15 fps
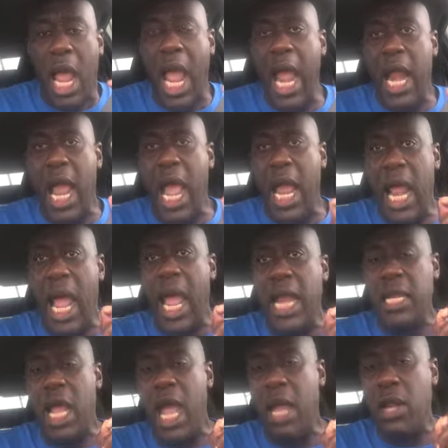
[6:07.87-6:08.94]

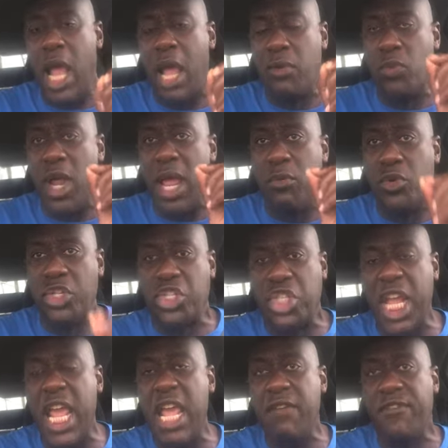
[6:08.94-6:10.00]
and
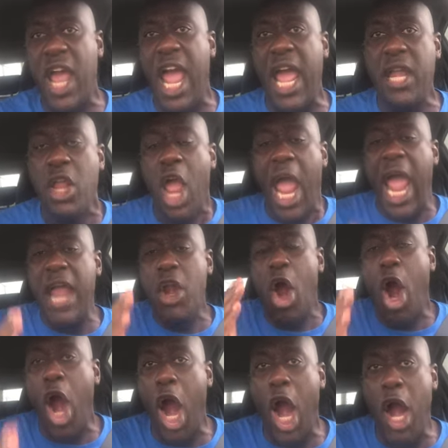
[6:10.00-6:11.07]
received and
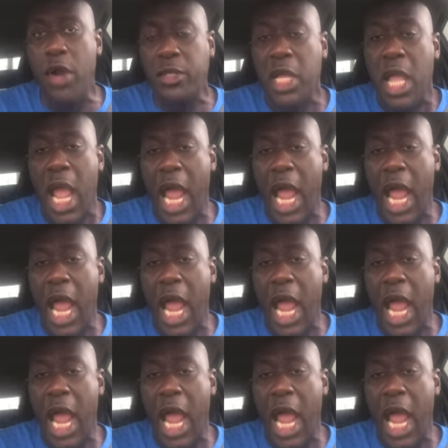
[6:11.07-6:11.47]
heard,